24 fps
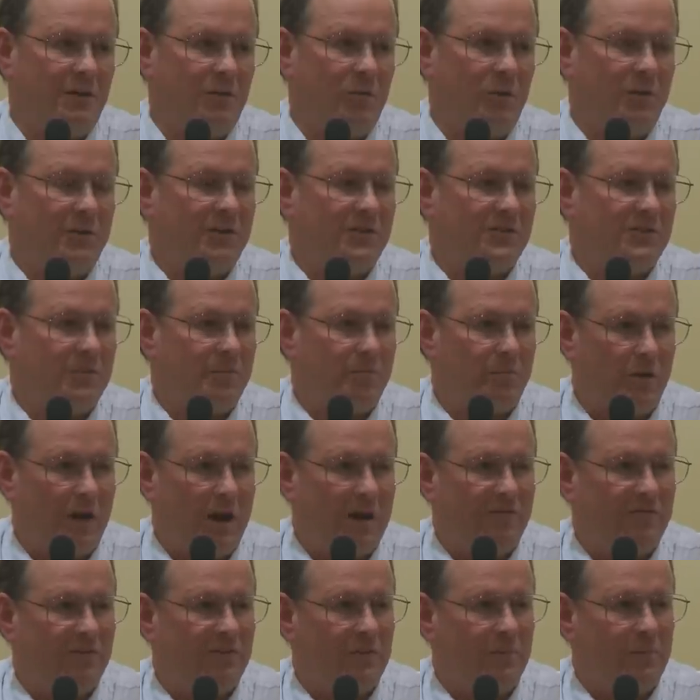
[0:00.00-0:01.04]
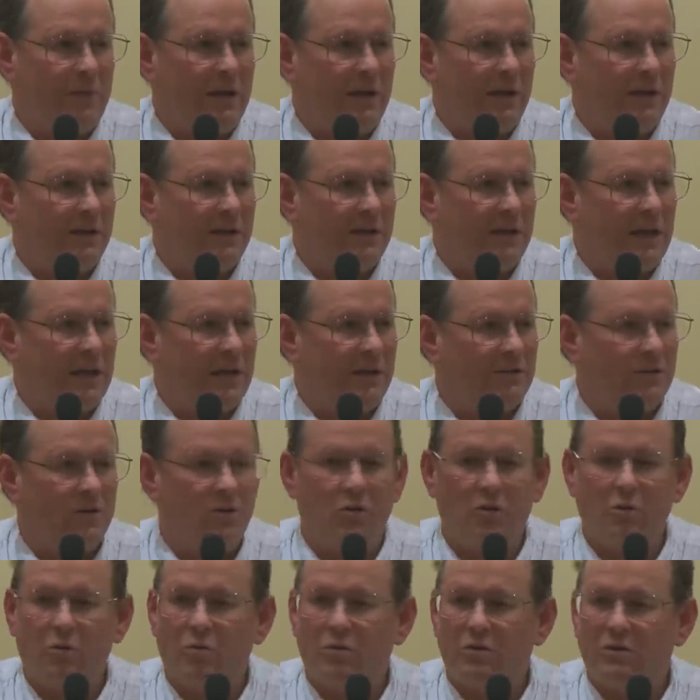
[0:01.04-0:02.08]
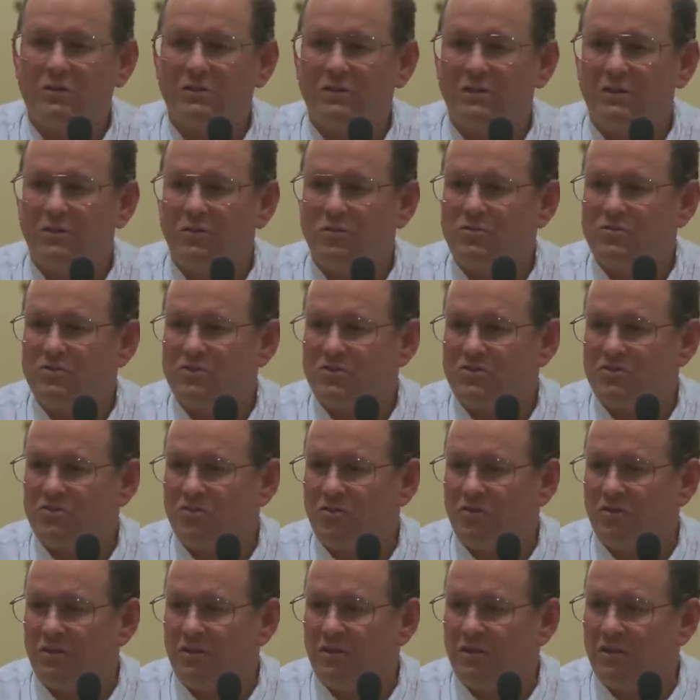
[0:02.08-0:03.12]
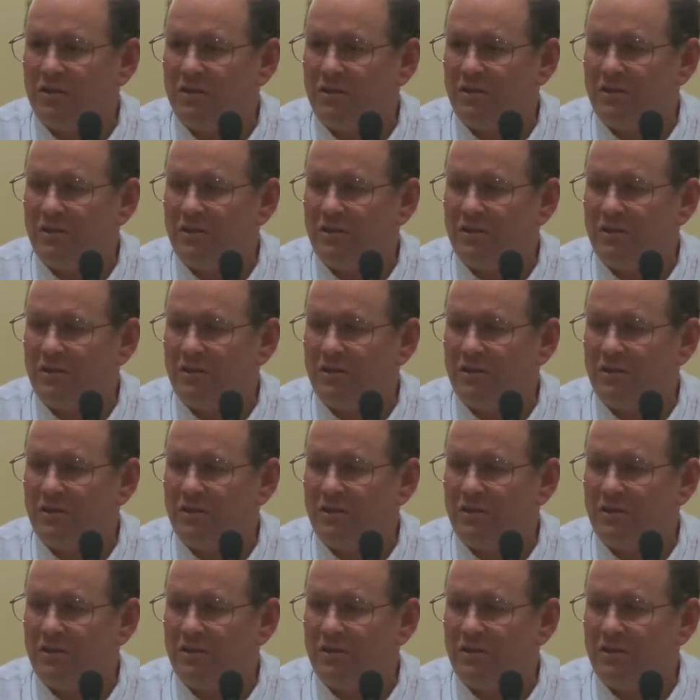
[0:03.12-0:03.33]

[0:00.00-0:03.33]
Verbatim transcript: What does it profit a man to gain the whole world and lose his soul?